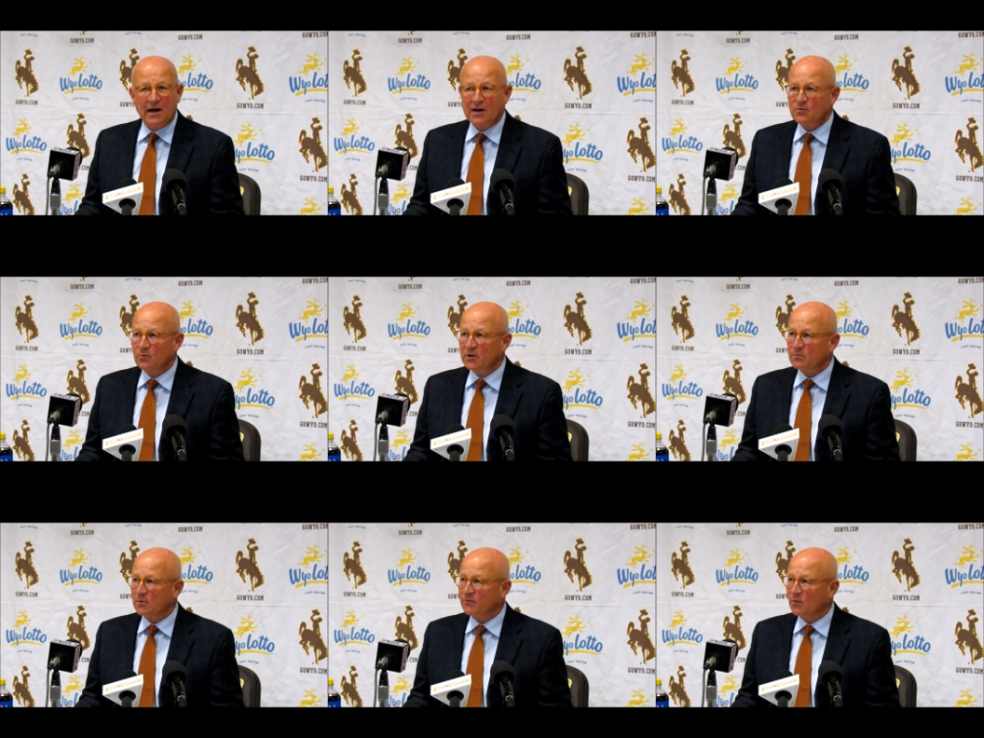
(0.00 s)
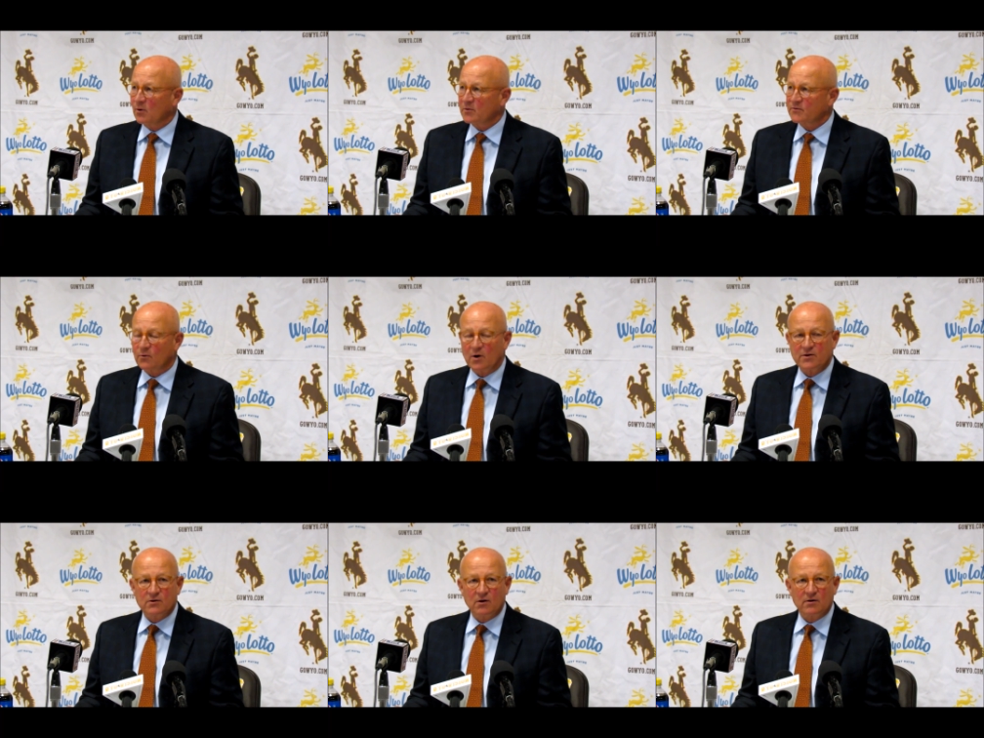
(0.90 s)
last week's performance before
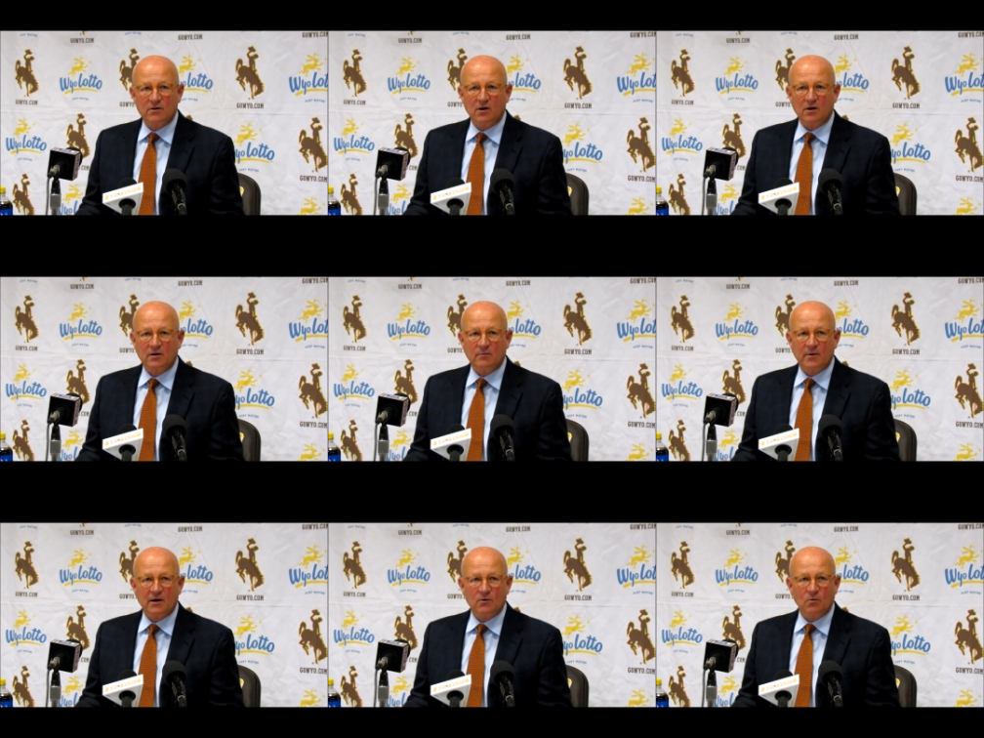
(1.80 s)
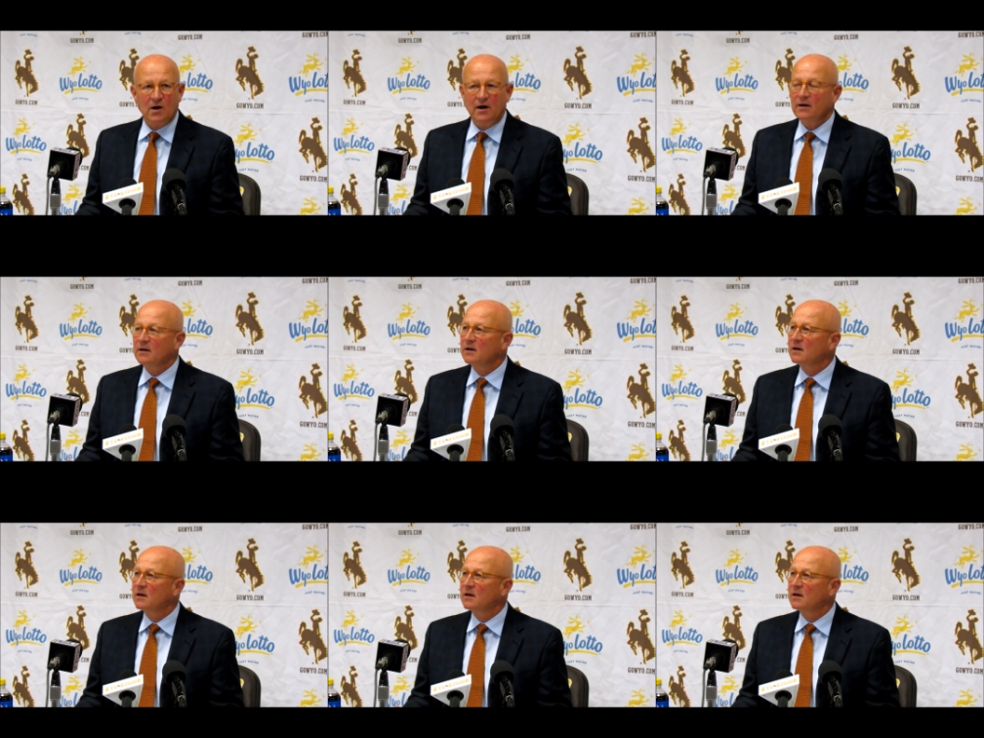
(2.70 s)
I start talking about Hawaii?